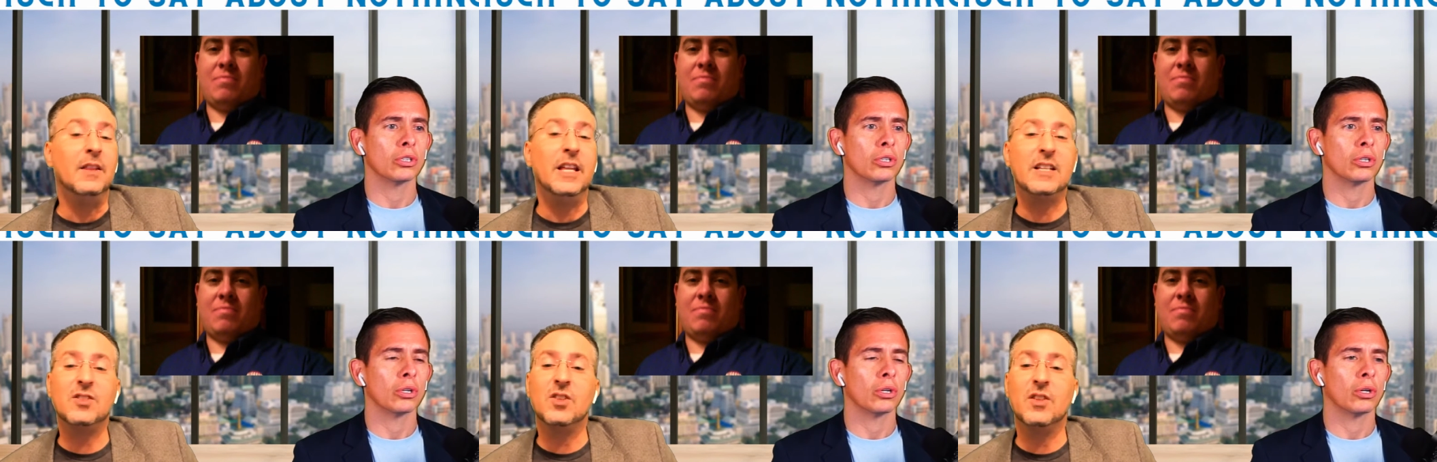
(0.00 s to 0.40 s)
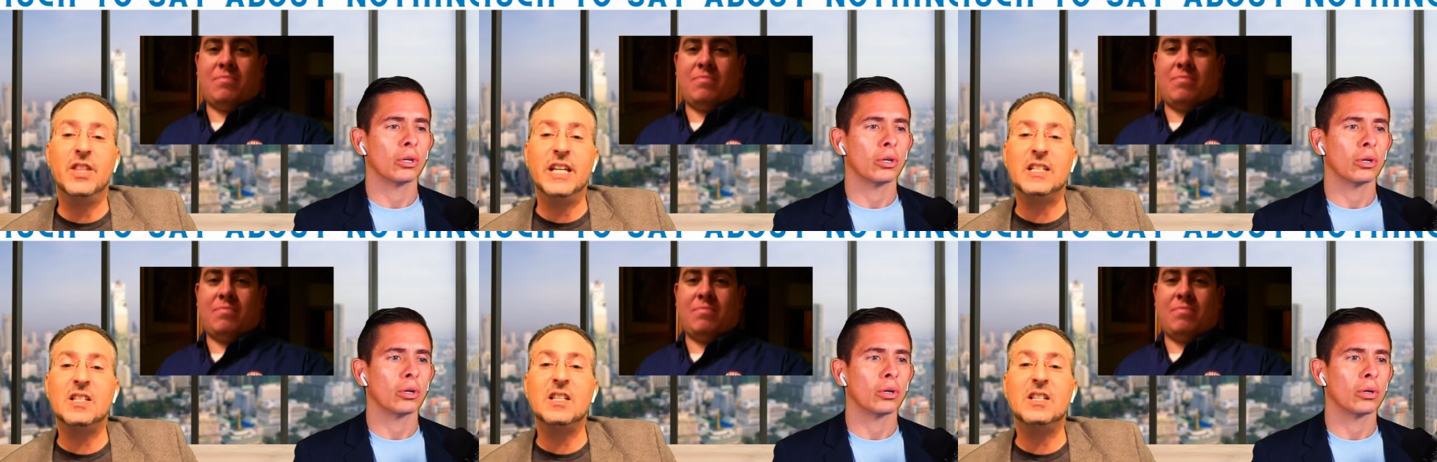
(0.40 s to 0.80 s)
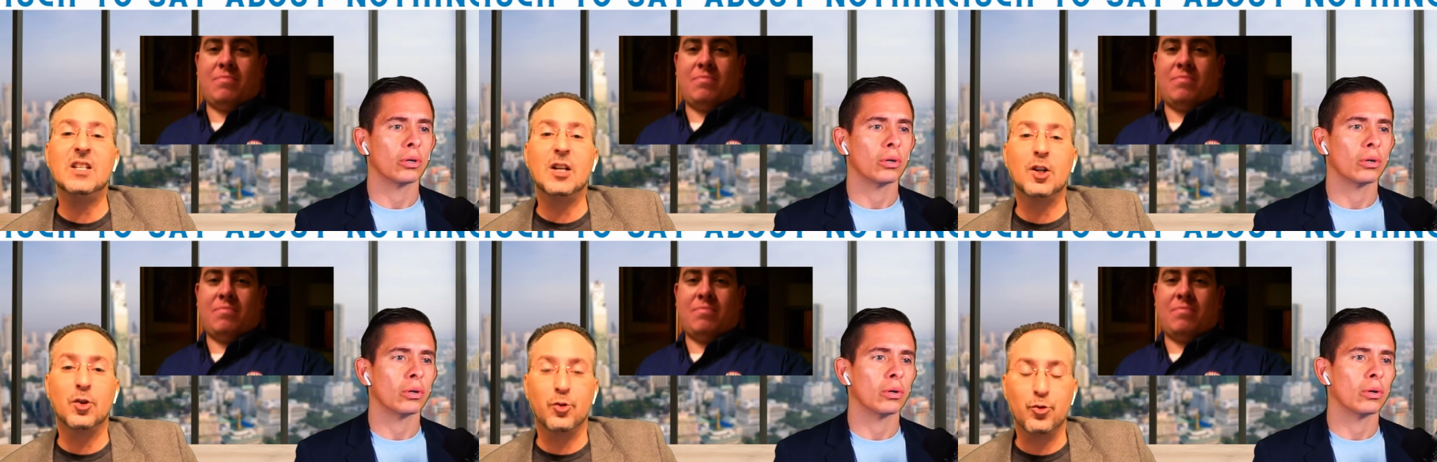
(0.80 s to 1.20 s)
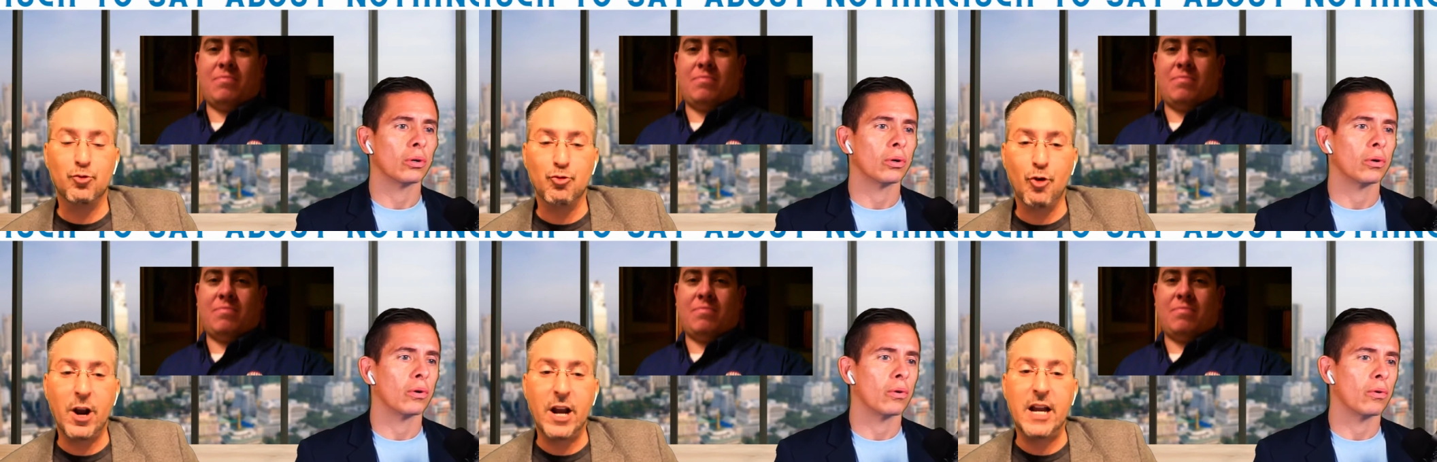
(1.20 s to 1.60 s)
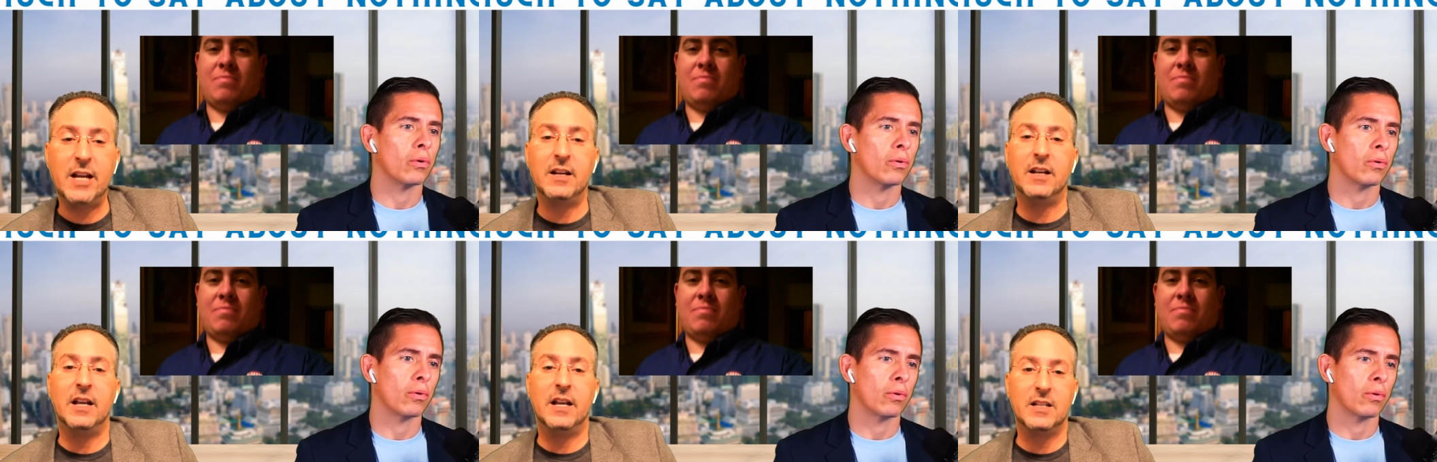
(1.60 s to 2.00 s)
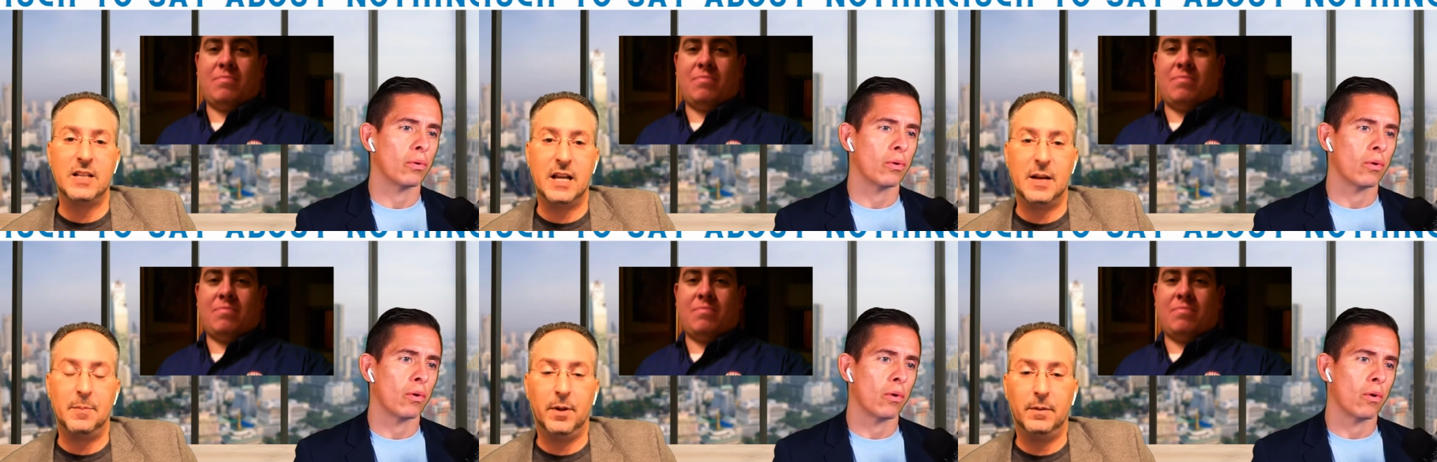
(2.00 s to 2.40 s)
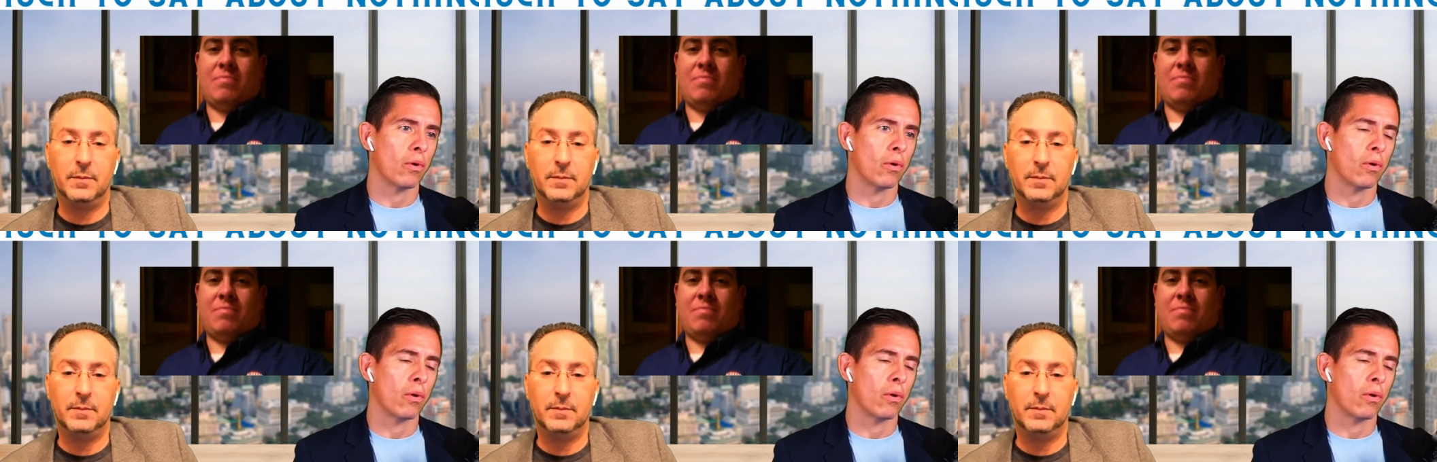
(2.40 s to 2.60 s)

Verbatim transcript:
Speaker 1: This this is a great example.